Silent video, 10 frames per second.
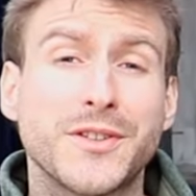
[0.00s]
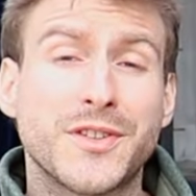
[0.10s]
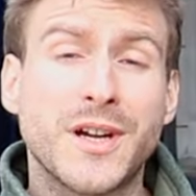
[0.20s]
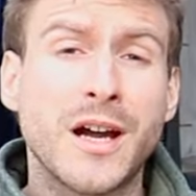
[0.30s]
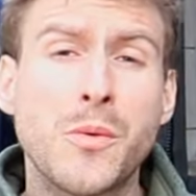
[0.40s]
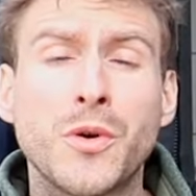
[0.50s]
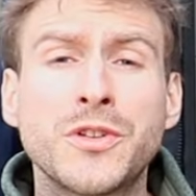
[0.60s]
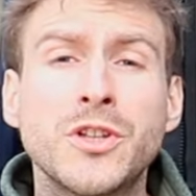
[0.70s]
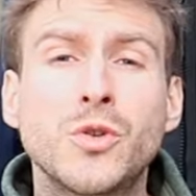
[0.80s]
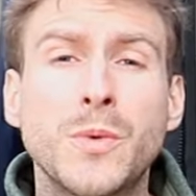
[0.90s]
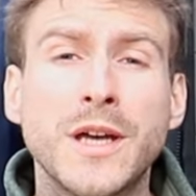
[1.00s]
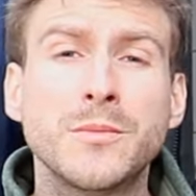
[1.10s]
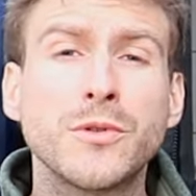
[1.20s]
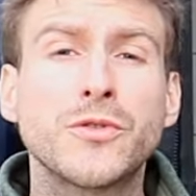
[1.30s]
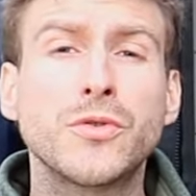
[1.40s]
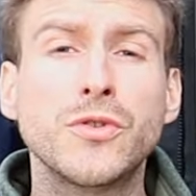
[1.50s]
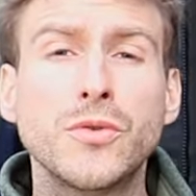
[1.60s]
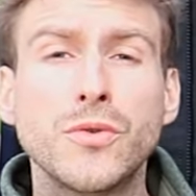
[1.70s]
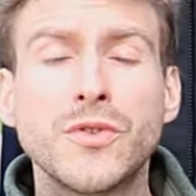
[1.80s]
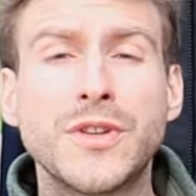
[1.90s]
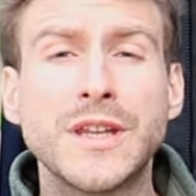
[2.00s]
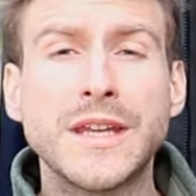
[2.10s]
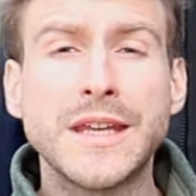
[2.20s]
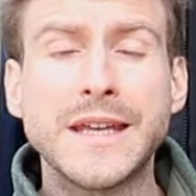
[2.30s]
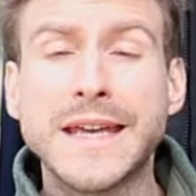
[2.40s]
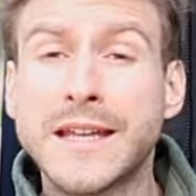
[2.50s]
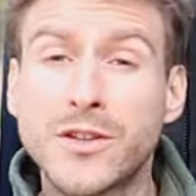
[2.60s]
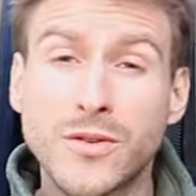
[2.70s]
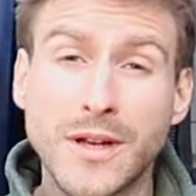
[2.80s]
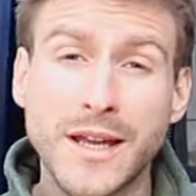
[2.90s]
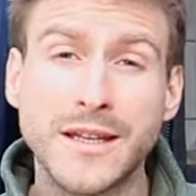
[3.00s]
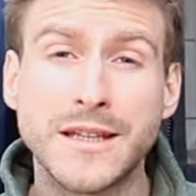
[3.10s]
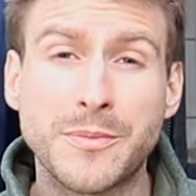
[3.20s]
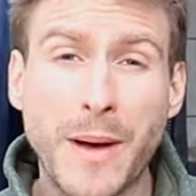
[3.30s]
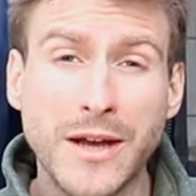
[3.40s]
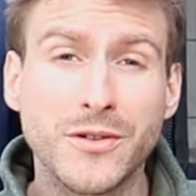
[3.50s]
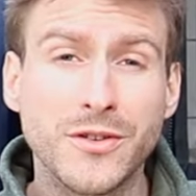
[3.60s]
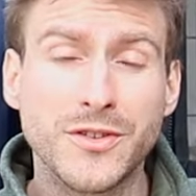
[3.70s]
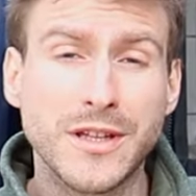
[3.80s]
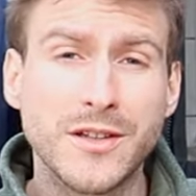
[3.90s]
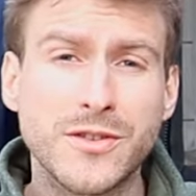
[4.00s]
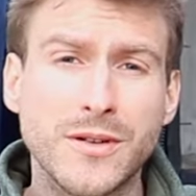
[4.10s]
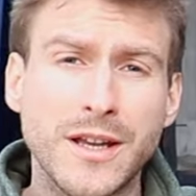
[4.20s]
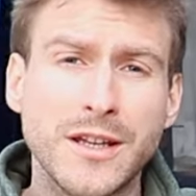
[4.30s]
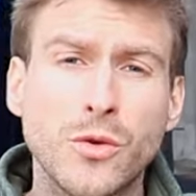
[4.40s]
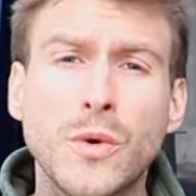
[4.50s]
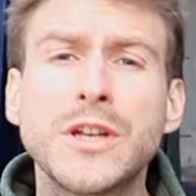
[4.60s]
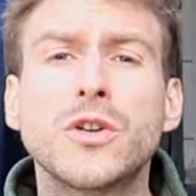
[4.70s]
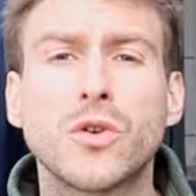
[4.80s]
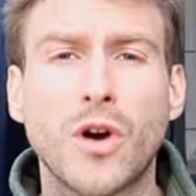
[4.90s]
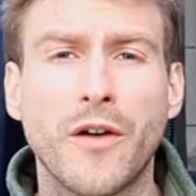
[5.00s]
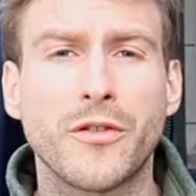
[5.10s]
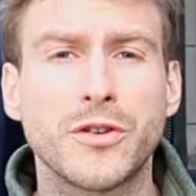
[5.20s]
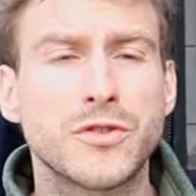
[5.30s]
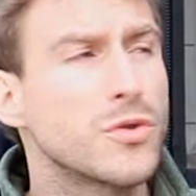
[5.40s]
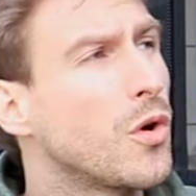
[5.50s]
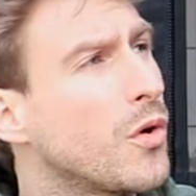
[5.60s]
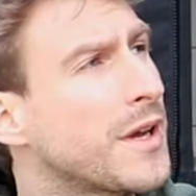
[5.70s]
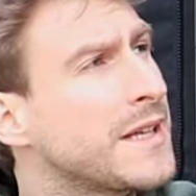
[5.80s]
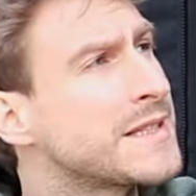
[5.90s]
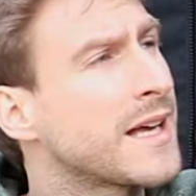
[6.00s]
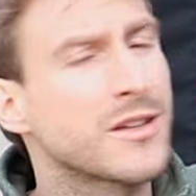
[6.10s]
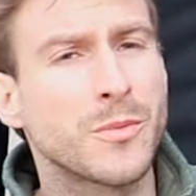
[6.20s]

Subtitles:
Sarah wanted to be able to use the insulated panels, the insulated window covers to go inside the